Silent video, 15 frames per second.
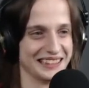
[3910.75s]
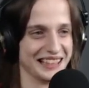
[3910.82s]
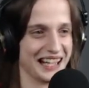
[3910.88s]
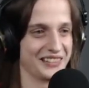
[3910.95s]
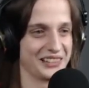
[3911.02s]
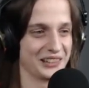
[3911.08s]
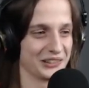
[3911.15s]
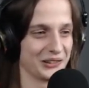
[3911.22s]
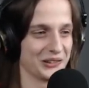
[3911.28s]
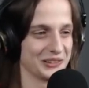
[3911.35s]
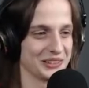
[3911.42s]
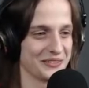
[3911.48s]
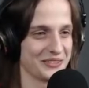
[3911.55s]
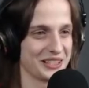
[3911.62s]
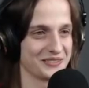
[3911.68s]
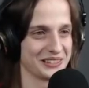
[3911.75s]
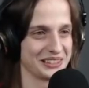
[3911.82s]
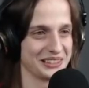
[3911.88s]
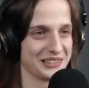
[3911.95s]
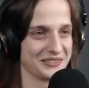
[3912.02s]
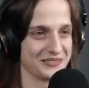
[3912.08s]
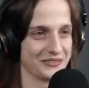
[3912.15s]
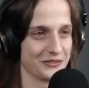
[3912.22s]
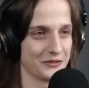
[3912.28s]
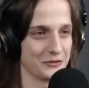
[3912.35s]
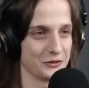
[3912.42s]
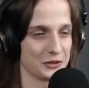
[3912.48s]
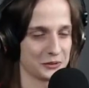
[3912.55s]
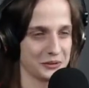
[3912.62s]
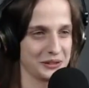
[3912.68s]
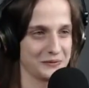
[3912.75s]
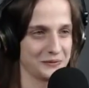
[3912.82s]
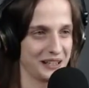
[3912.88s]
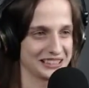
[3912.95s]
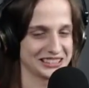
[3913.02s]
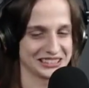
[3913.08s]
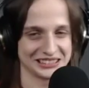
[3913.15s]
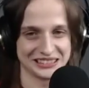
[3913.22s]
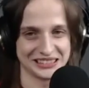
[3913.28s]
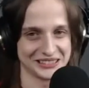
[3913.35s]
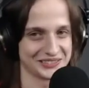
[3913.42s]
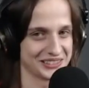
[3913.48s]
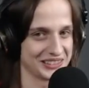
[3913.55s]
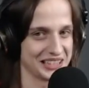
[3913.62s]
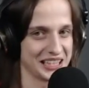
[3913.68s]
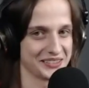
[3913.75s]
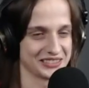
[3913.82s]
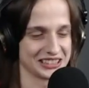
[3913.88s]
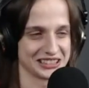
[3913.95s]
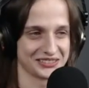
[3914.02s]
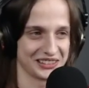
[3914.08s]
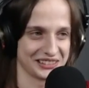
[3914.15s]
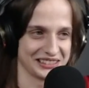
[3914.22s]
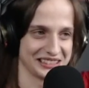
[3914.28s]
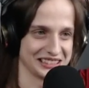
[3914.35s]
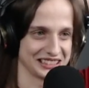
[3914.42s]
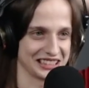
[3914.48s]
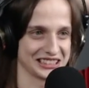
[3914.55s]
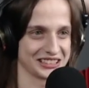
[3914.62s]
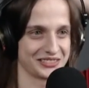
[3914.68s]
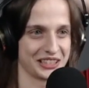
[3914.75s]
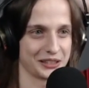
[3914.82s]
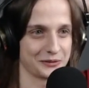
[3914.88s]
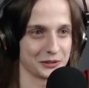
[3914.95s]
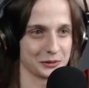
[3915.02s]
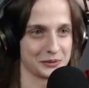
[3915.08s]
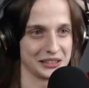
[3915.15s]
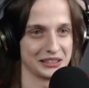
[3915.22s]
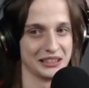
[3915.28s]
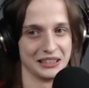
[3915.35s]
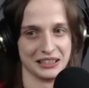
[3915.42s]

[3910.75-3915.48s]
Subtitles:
I mean, not all of them, but three vastly different games. That's very satisfying for me.